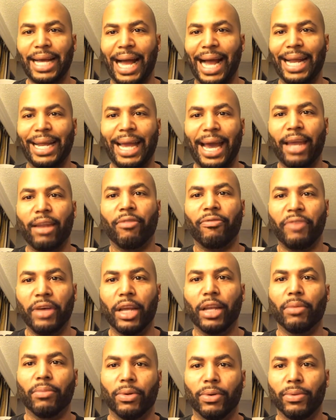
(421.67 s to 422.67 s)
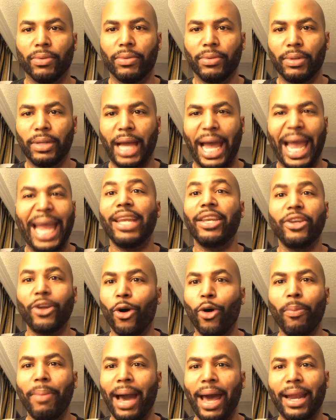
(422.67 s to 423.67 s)
I got available. Ain't
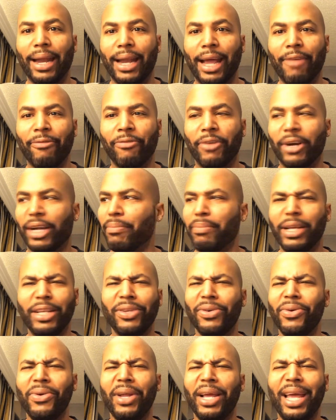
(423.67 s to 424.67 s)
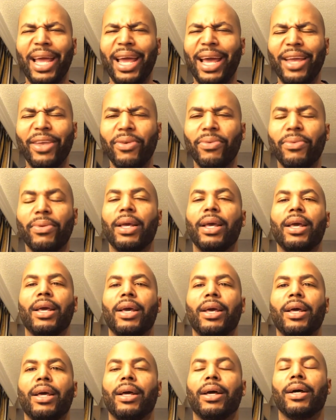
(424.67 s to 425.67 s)
nobody that fucking busy. Who the hell
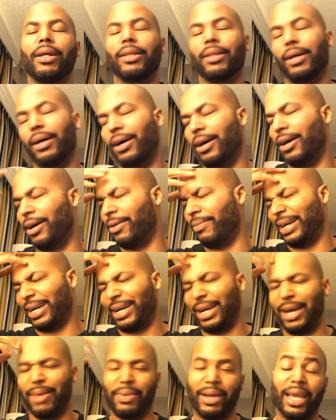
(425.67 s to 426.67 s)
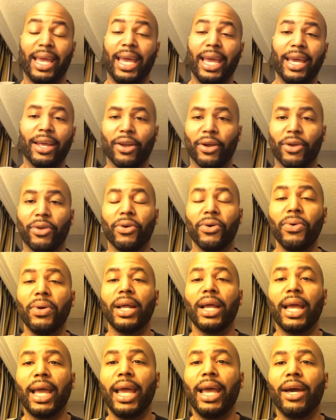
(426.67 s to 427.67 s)
Oh my God, my head hurt. Who
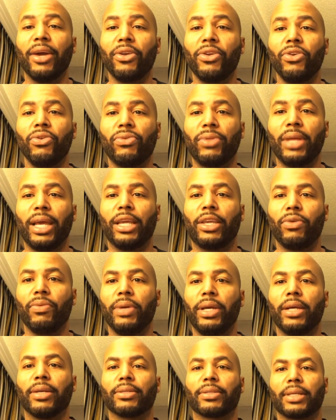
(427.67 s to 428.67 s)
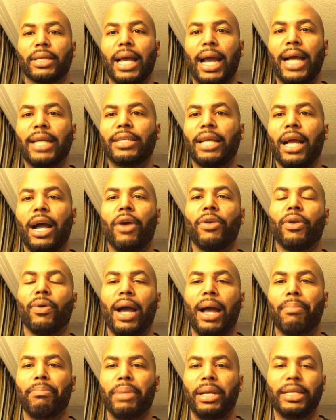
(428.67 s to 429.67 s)
the hell do you think you is? Guys, y'all know
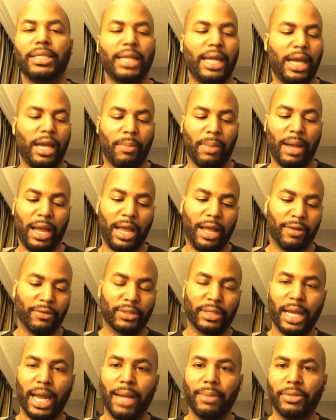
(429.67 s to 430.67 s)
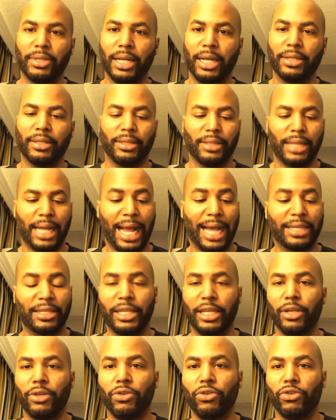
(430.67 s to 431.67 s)
how busy I am. I have Skype sessions. I
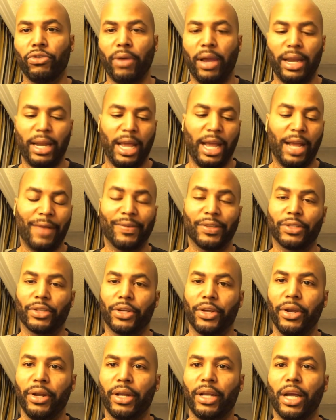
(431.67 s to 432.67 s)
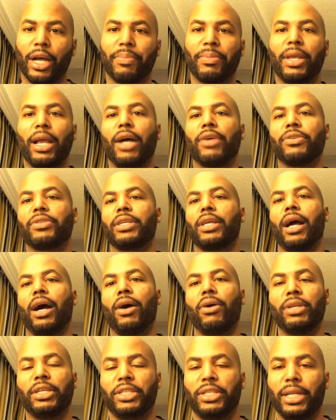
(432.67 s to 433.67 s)
still do training. I have a security company. Y'all see
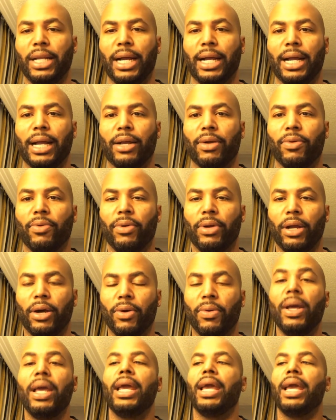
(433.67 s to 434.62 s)
all this shit I got going on.